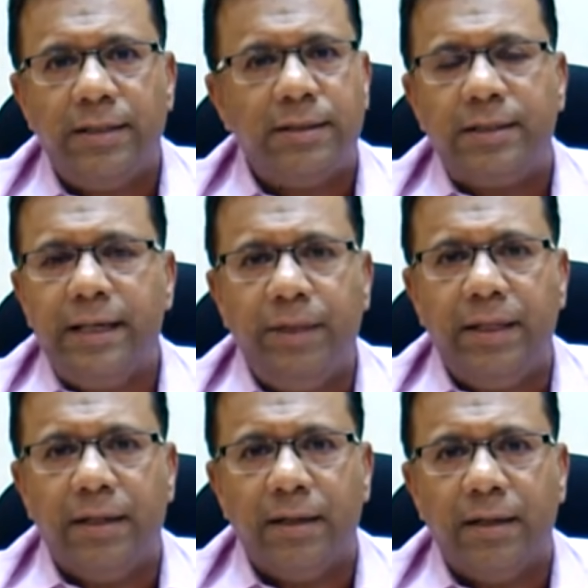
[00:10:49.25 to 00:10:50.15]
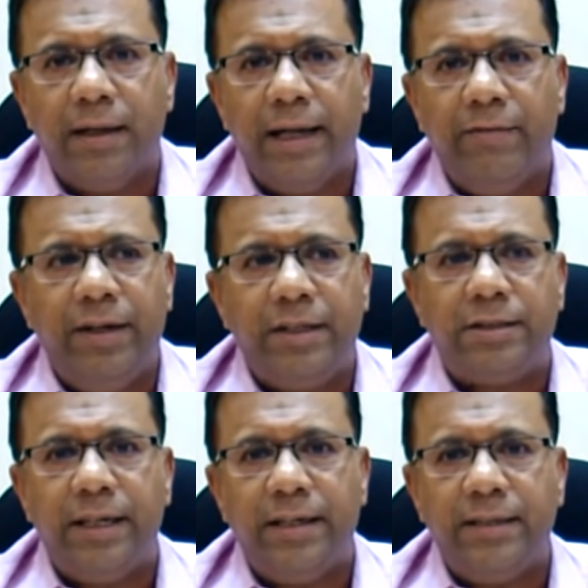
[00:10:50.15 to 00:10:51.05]
is the same thing. Every
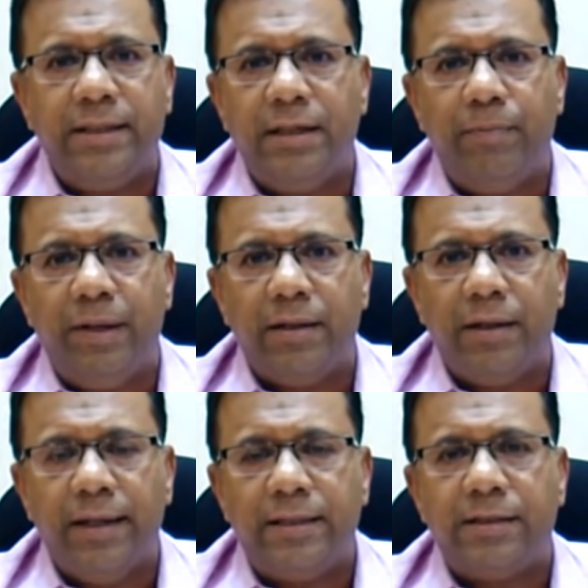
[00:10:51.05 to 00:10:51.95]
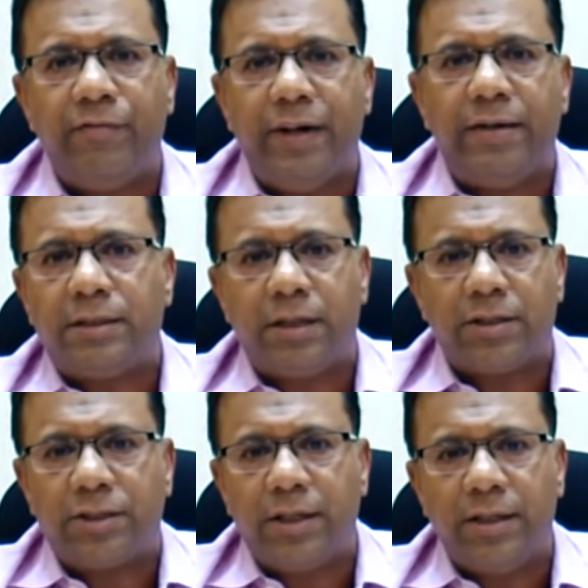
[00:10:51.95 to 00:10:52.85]
state is independent. It's a federal
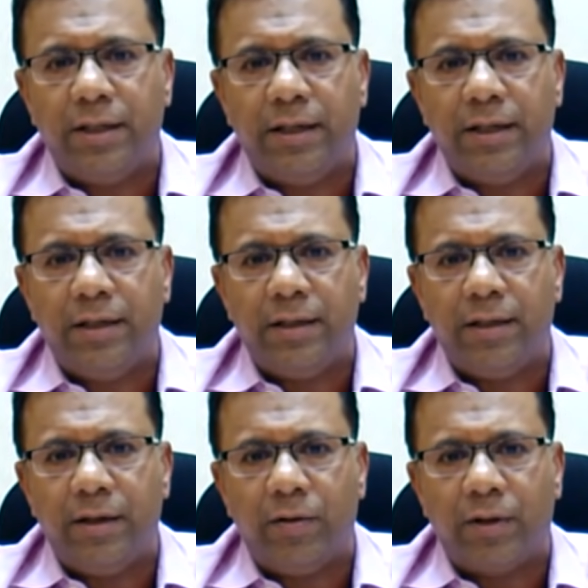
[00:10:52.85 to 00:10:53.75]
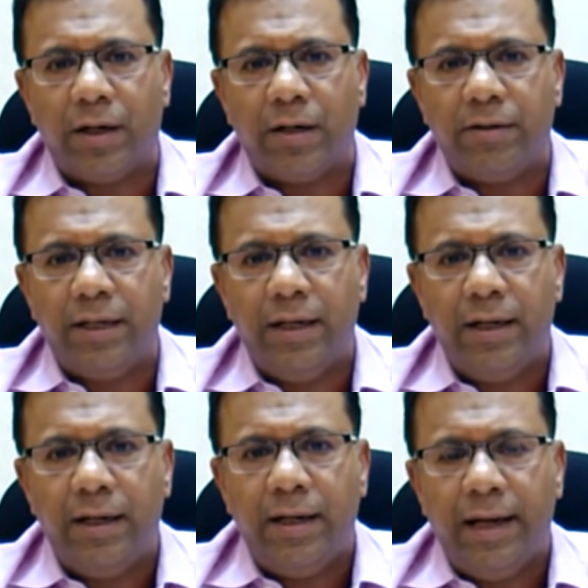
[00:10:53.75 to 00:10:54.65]
structure here in our country.
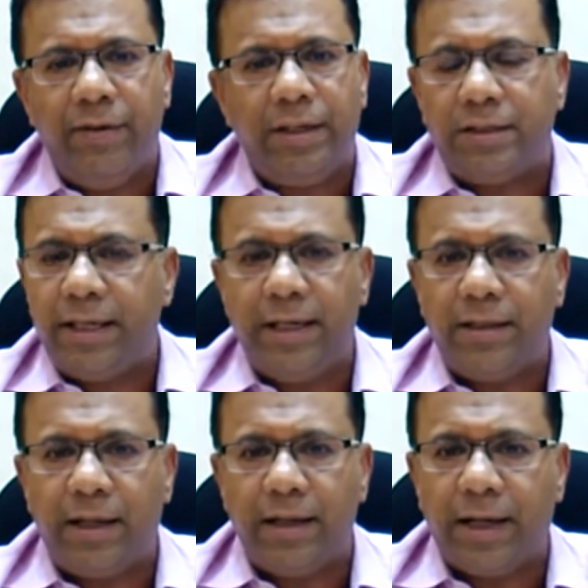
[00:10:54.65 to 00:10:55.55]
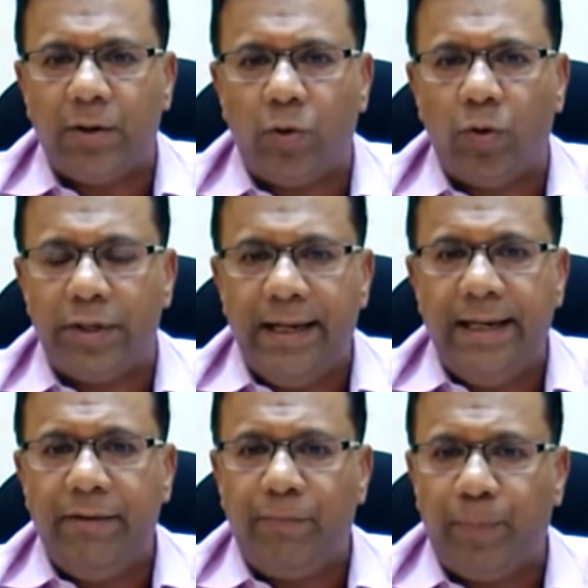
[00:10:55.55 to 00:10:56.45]
Every state can go.
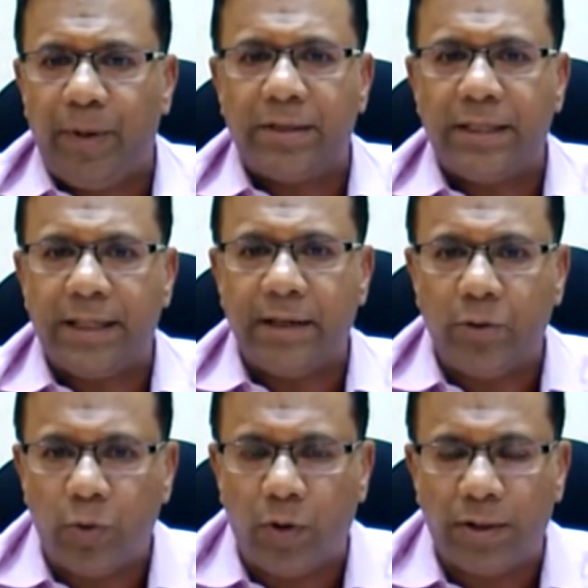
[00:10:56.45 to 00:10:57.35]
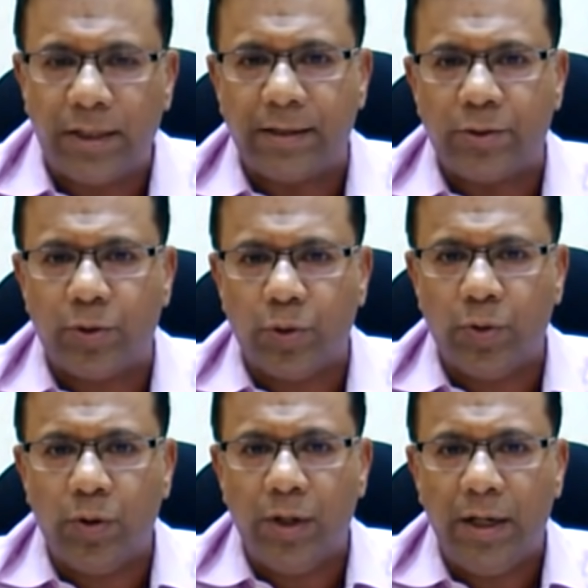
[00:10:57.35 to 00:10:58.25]
Delhi per se can do what it has to
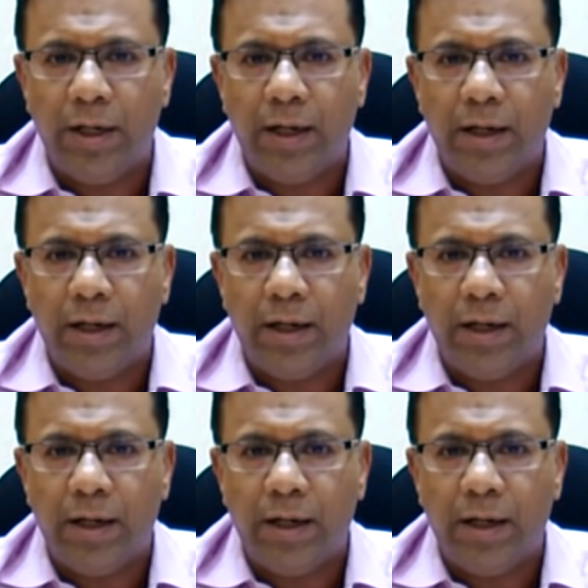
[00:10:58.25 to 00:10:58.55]
do.